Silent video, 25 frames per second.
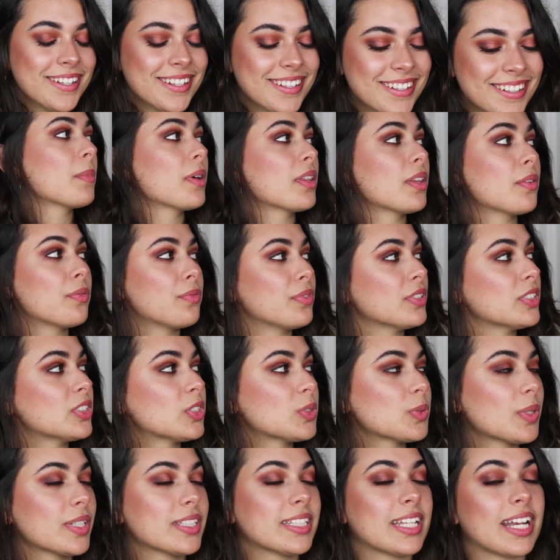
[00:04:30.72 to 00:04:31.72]
But the
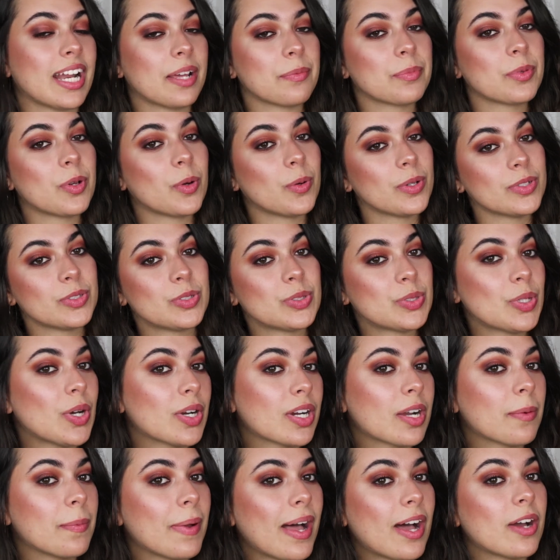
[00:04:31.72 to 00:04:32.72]
first one that I'm going to
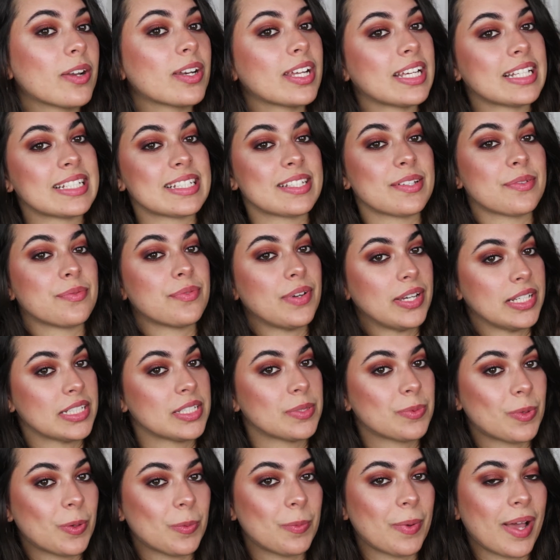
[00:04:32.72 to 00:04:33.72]
talk about is the
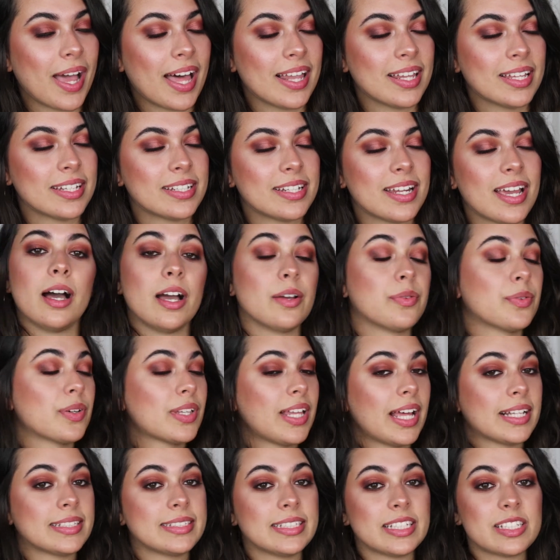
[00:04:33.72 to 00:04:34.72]
Festival palette. I feel
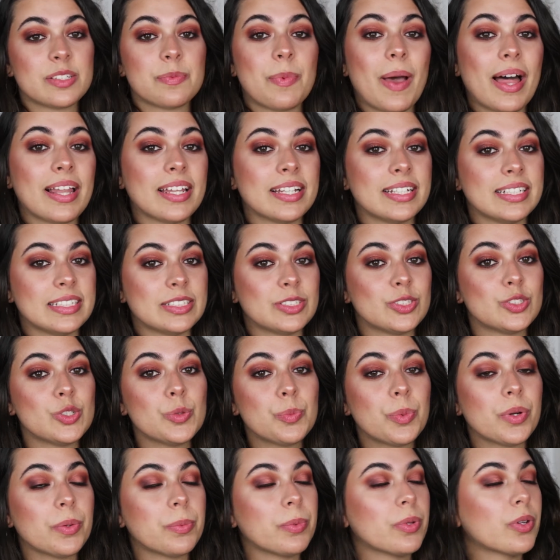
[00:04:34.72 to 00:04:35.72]
like this palette is
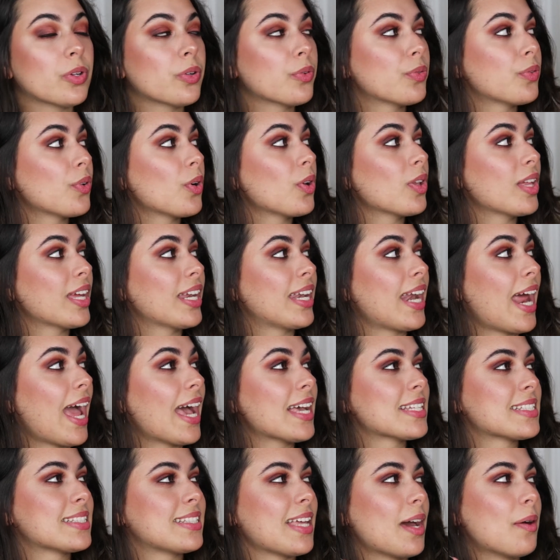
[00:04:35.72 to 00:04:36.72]
super beautiful. It
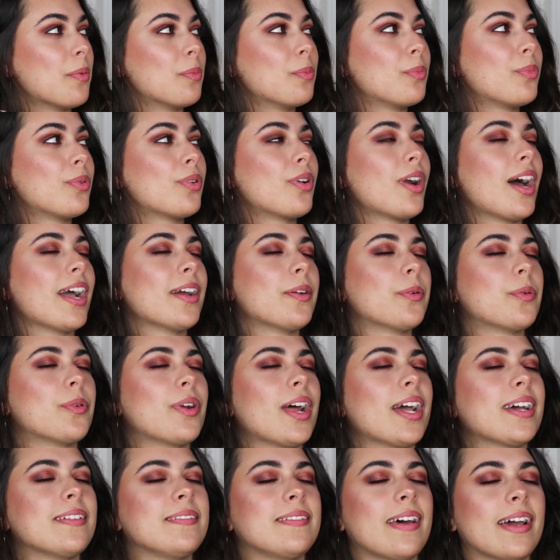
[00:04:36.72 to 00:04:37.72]
has that bright
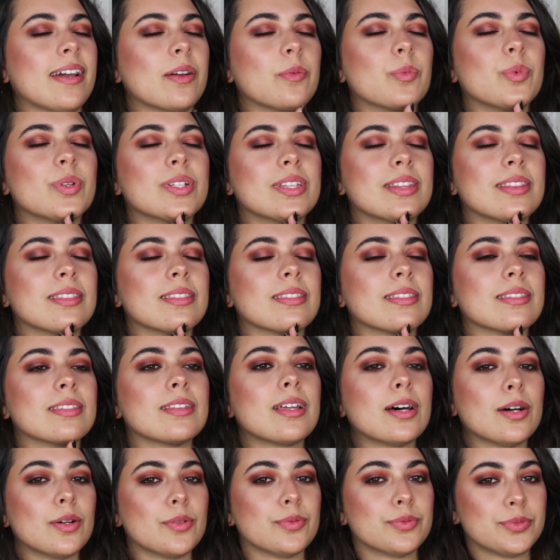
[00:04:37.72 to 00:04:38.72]
red I would
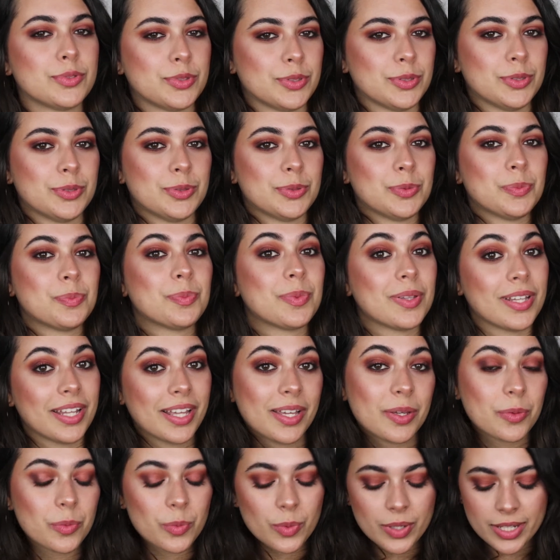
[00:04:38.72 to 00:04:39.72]
love to
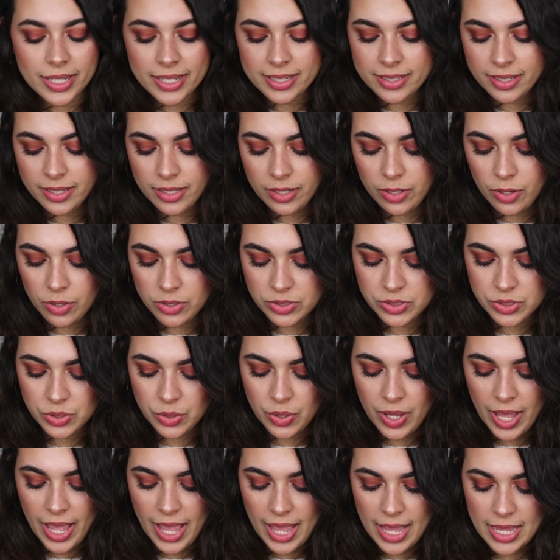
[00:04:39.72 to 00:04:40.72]
play with. It also
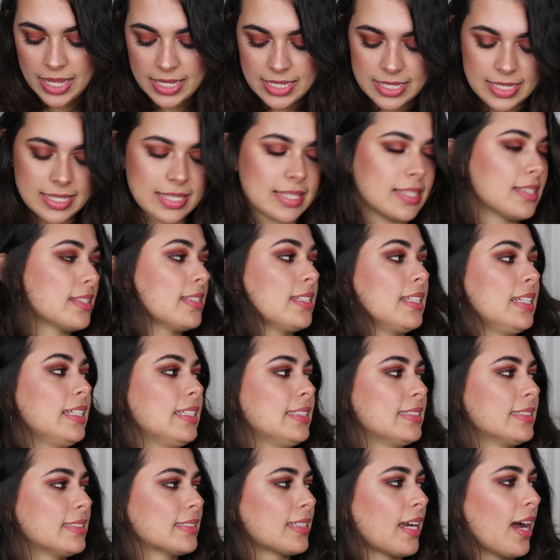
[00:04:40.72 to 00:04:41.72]
has
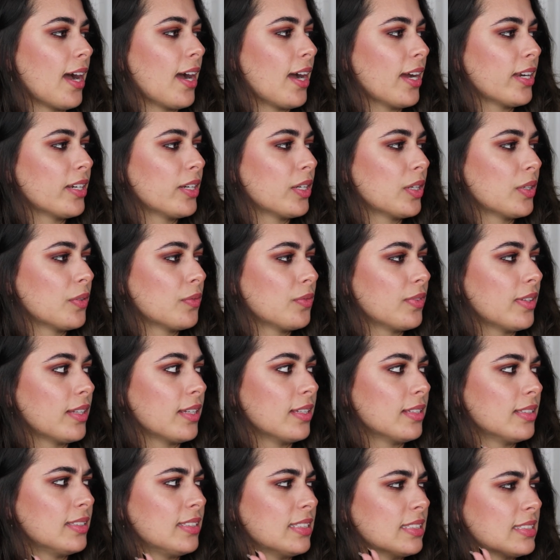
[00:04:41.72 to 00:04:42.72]
these kind of,
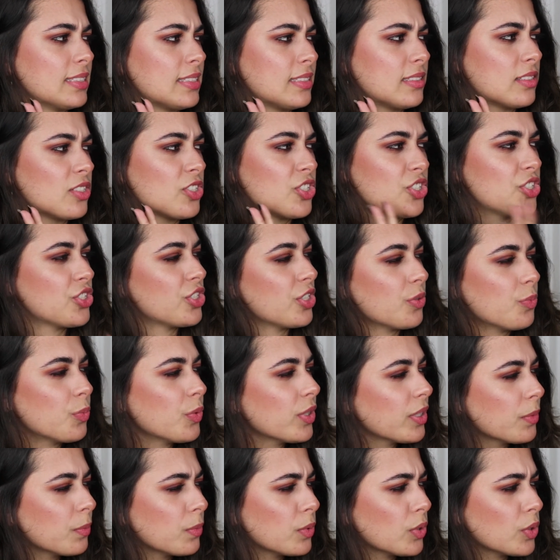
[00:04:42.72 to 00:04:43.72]
this
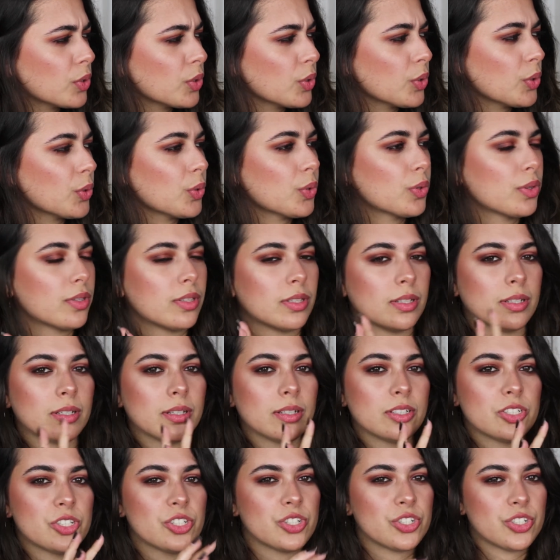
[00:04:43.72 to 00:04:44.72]
shimmery blue,
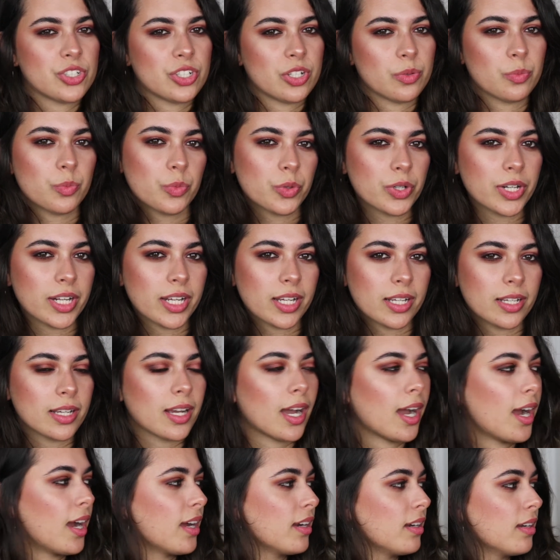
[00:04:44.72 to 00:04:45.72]
the shimmery
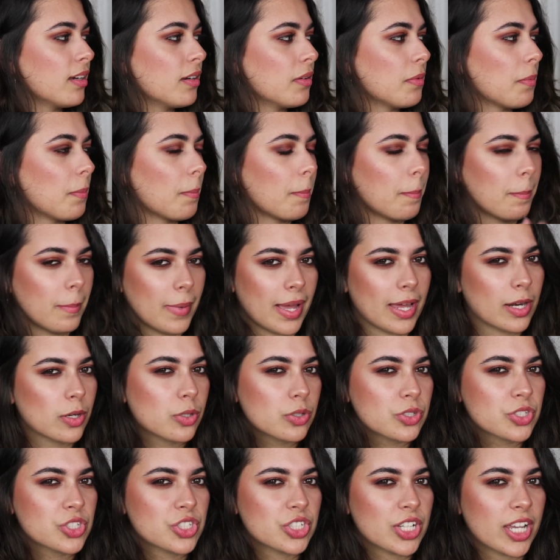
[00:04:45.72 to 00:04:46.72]
kind of
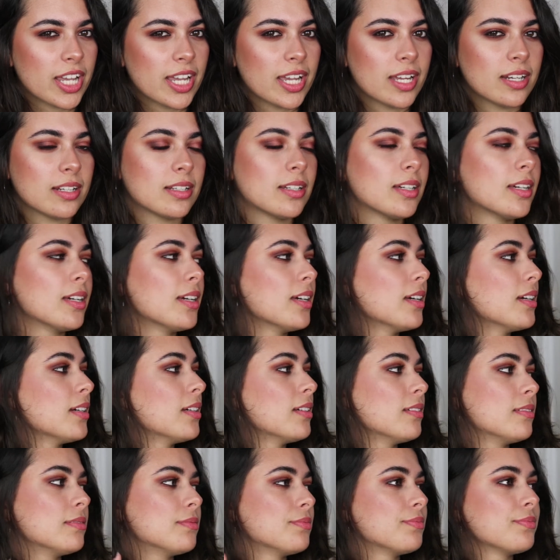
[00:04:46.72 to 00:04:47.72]
metal shade.
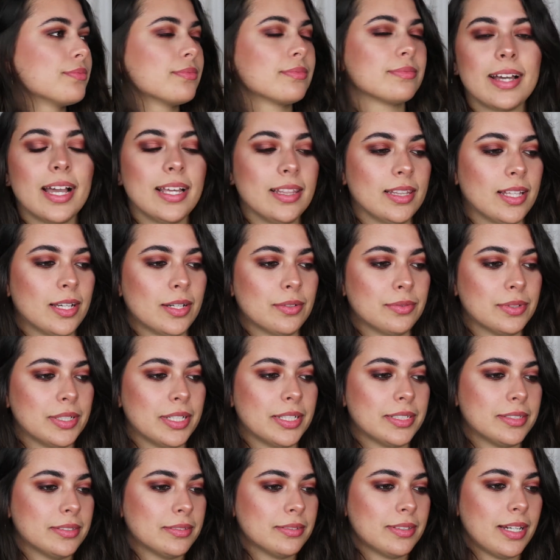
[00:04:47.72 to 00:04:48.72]
I love
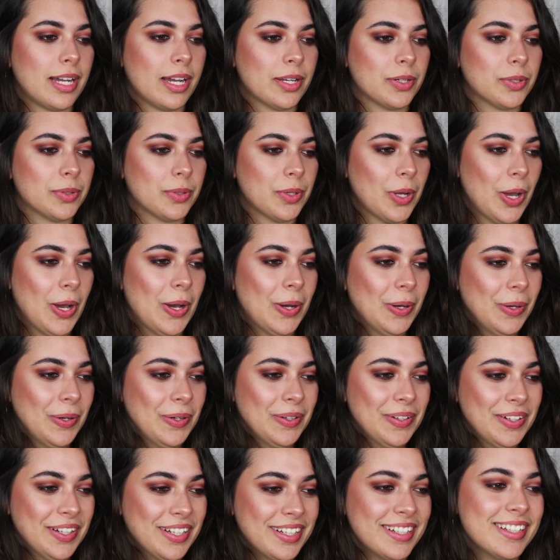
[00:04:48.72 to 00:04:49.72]
it. I don't
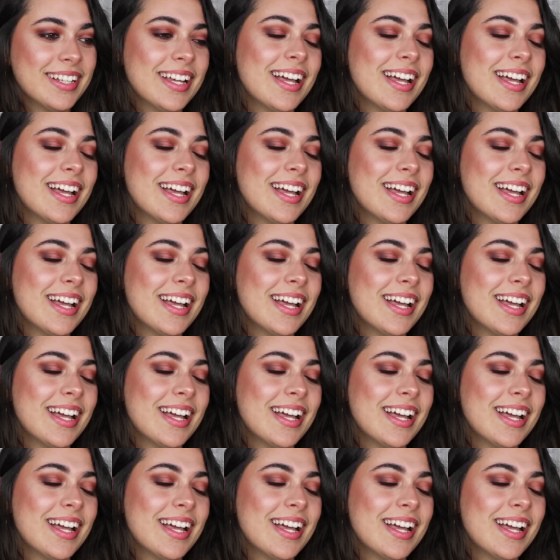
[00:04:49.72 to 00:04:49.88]
know.